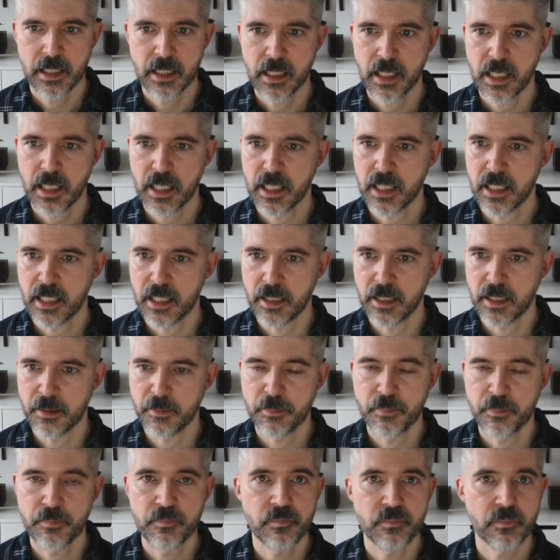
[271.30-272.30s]

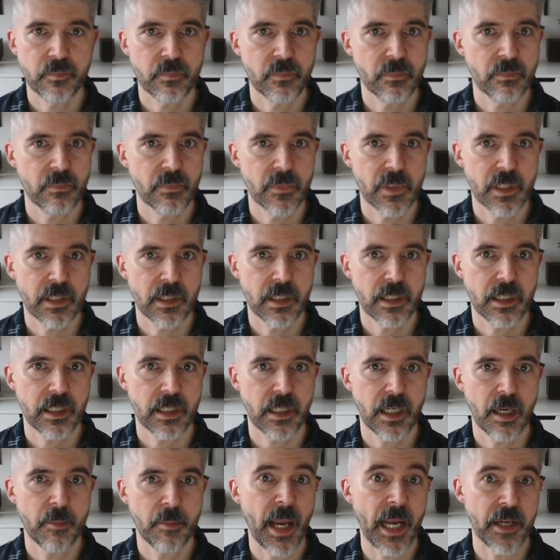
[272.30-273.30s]

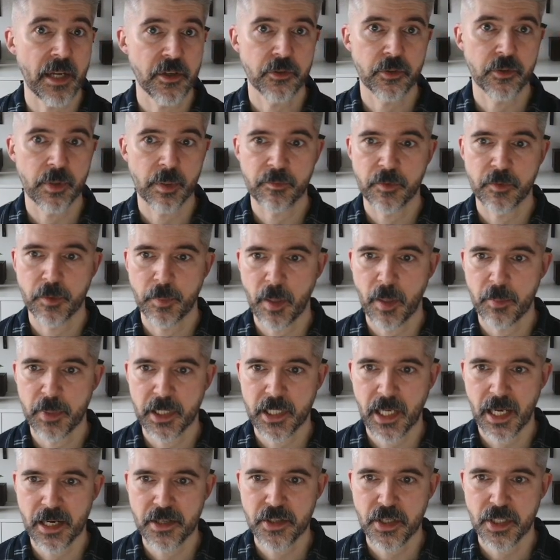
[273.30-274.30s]
a manuscript for
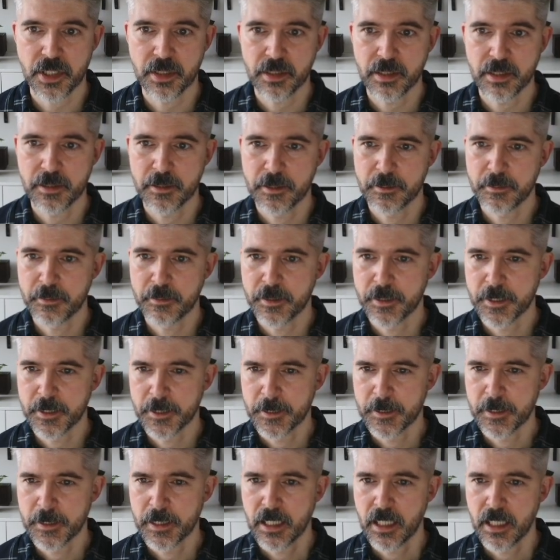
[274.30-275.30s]
publication.
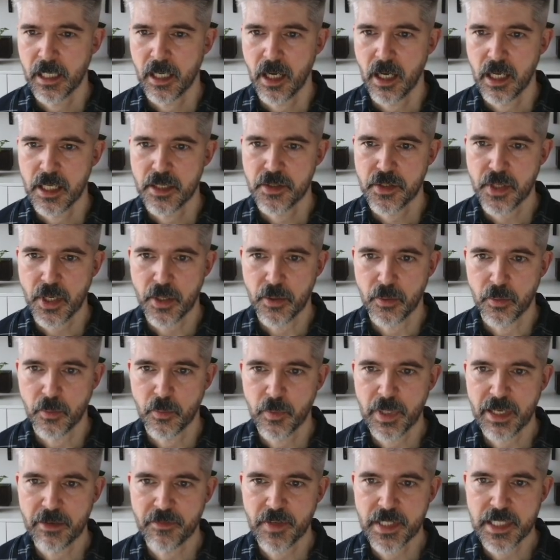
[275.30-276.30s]
So
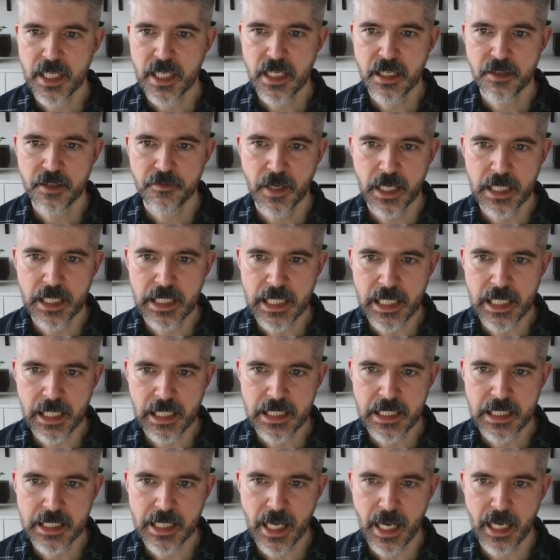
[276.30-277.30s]
we have identified the
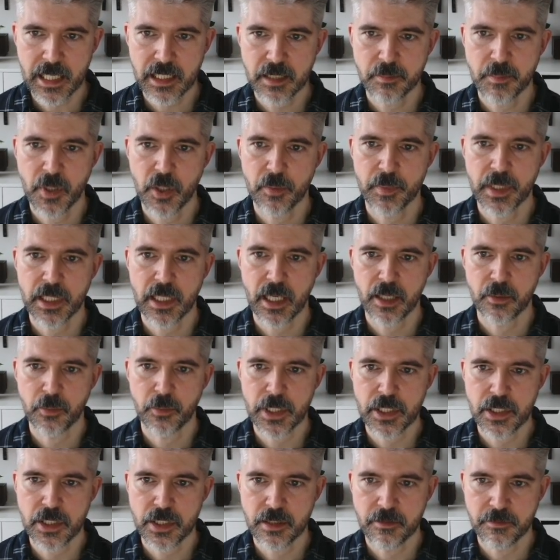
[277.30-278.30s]
exact moment at
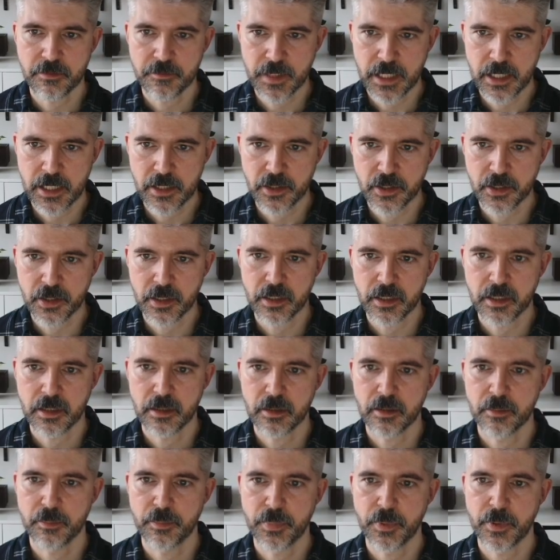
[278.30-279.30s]
which the figure
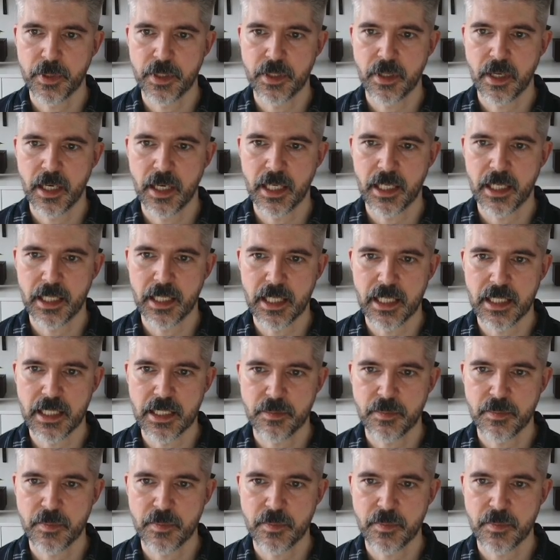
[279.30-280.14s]
is